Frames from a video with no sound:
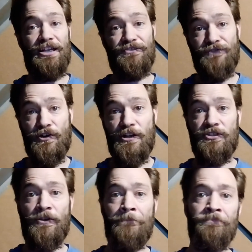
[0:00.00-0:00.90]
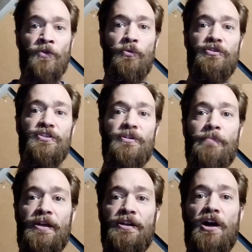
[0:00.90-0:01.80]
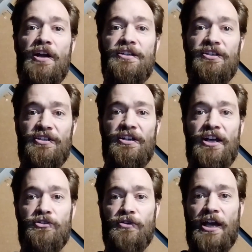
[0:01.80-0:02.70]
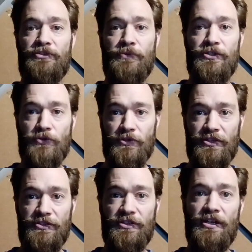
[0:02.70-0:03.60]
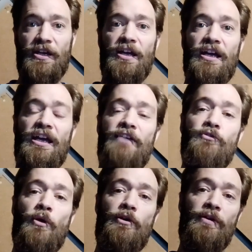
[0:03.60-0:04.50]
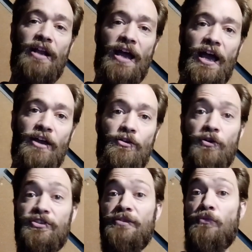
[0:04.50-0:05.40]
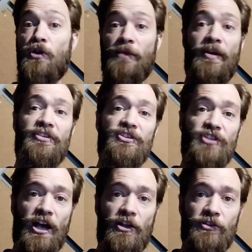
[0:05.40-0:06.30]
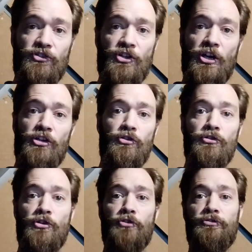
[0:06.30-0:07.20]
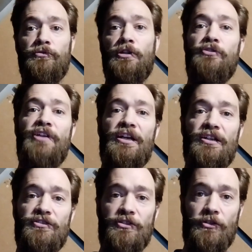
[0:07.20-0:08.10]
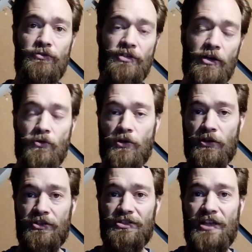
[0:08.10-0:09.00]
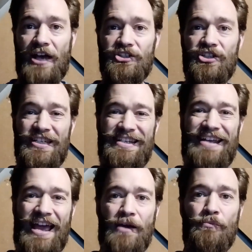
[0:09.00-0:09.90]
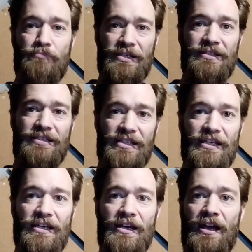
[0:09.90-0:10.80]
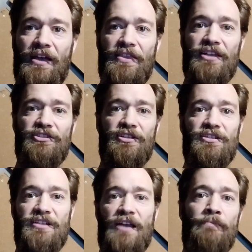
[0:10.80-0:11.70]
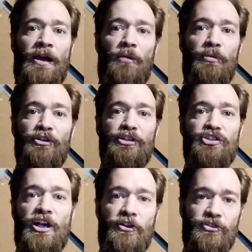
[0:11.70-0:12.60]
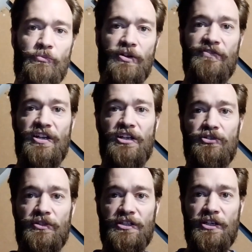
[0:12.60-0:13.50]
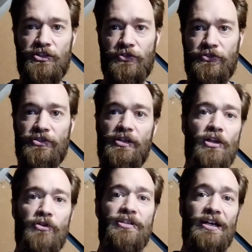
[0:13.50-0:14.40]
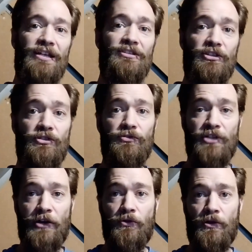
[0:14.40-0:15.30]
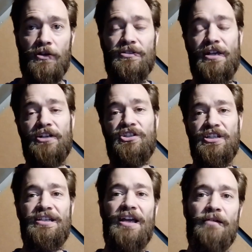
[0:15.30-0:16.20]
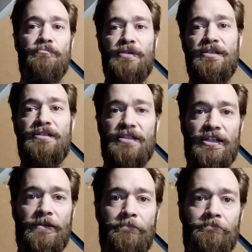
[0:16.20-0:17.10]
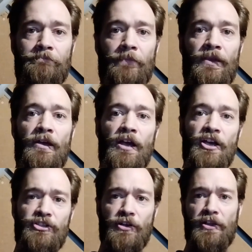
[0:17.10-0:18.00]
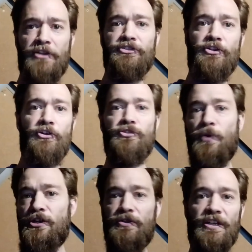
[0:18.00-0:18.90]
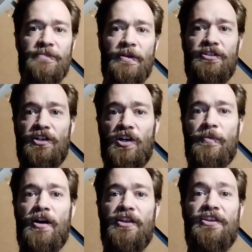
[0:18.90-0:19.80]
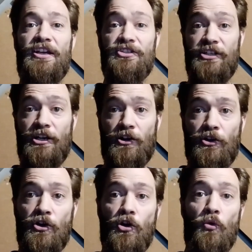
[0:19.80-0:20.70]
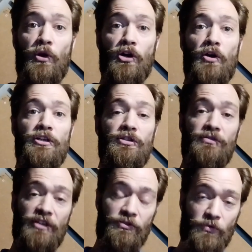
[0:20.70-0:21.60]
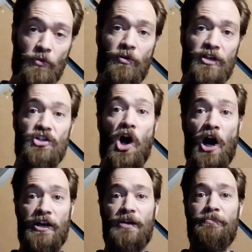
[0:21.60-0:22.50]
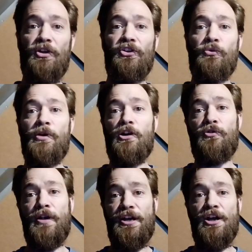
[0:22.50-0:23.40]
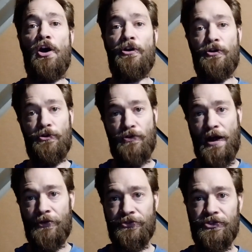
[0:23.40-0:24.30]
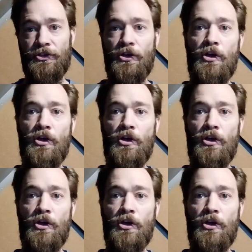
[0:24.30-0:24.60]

gas furnace, which is dependent on distant natural gas resources. If you want to read ahead or see more about this challenge, you can go to lowtechinstitute.org/tmbc. That's just 10 Mile Building Challenge abbreviated to its initials. lowtechinstitute.org/tmbc. So now let's turn to what you can expect to hear about in the next year. We are going to use this rubric to audit a building we are creating on our own grounds.